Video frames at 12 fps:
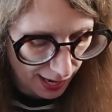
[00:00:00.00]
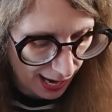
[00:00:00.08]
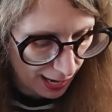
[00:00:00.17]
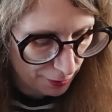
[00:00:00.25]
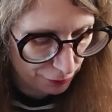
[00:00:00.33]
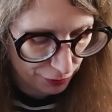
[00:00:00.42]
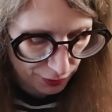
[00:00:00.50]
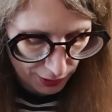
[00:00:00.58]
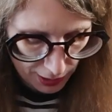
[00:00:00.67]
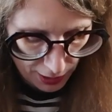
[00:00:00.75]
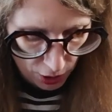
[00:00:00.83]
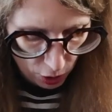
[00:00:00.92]
have
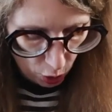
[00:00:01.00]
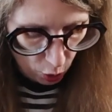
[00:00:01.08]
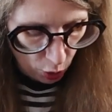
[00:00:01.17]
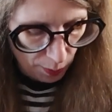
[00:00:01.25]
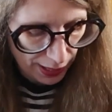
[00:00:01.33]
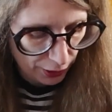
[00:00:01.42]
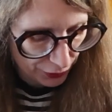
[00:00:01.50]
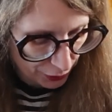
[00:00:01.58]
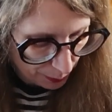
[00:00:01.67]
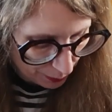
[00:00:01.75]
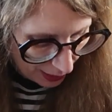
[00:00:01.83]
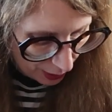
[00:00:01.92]
all my
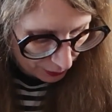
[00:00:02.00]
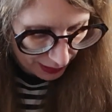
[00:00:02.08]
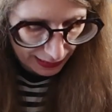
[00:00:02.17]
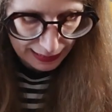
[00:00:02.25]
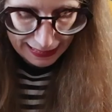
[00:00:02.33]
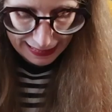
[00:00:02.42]
other brown in